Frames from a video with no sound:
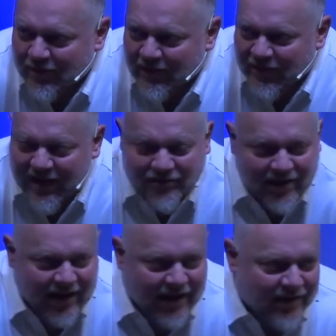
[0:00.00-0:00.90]
Five and a
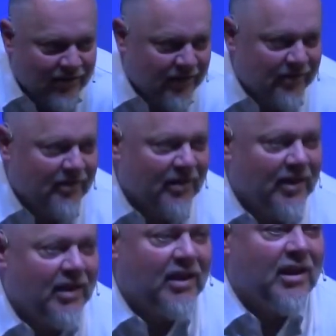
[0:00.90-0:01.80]
half. And,
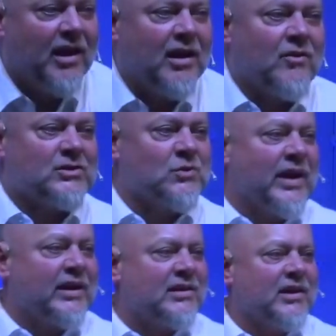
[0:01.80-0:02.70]
and it was
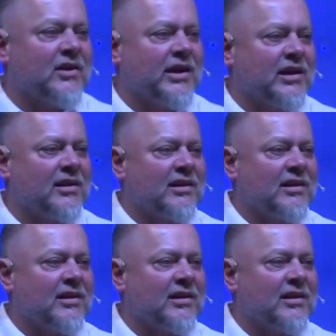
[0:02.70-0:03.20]
right there. I,